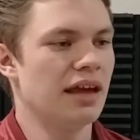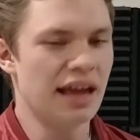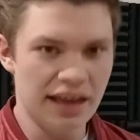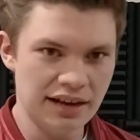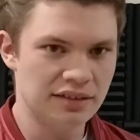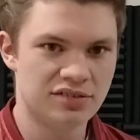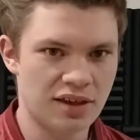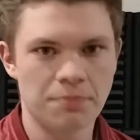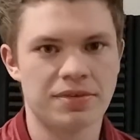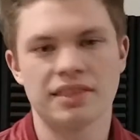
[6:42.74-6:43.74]
it is
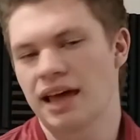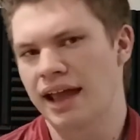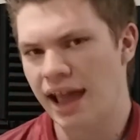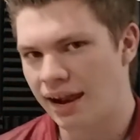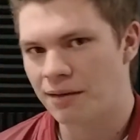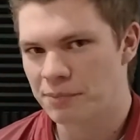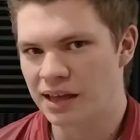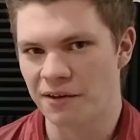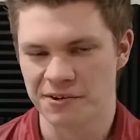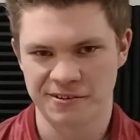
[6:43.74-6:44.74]
something that cannot be
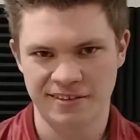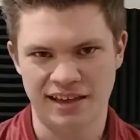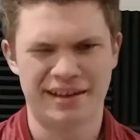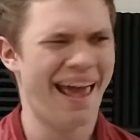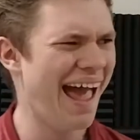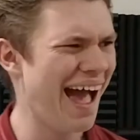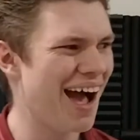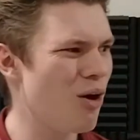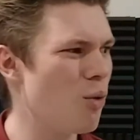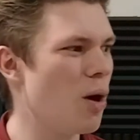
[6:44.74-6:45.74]
understated
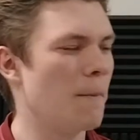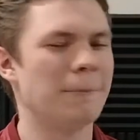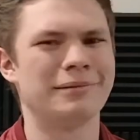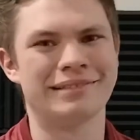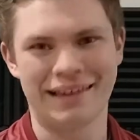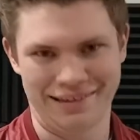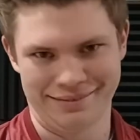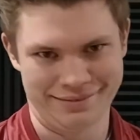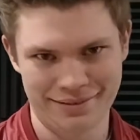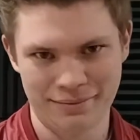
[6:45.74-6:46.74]
how
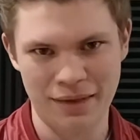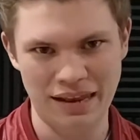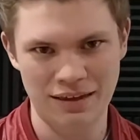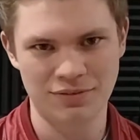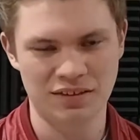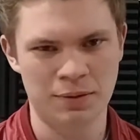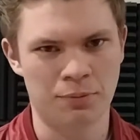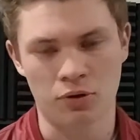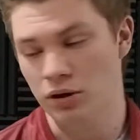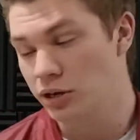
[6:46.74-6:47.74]
blatant many of these
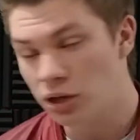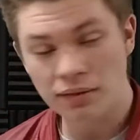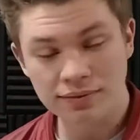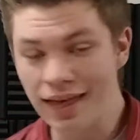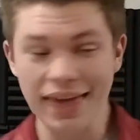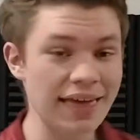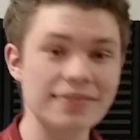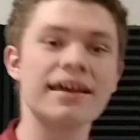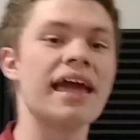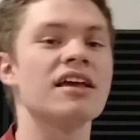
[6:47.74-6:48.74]
people are. Like in the
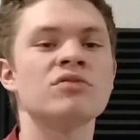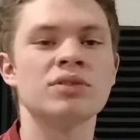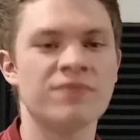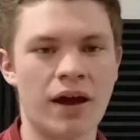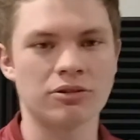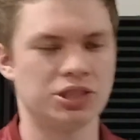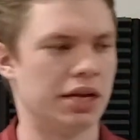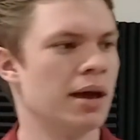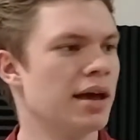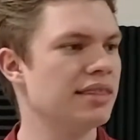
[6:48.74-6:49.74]
case with Fauci,
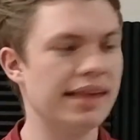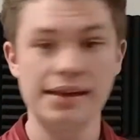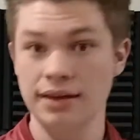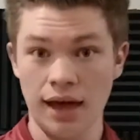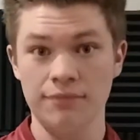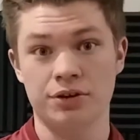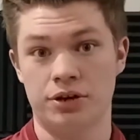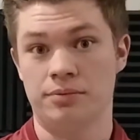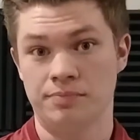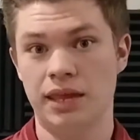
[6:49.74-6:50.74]
the
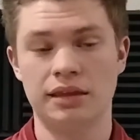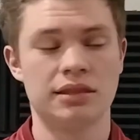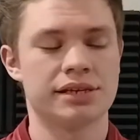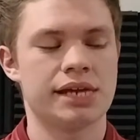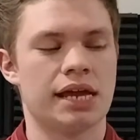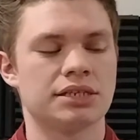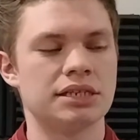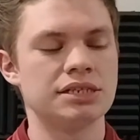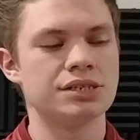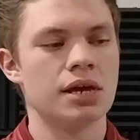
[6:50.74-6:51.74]
governor in this case
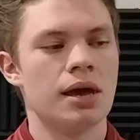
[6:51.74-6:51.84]
is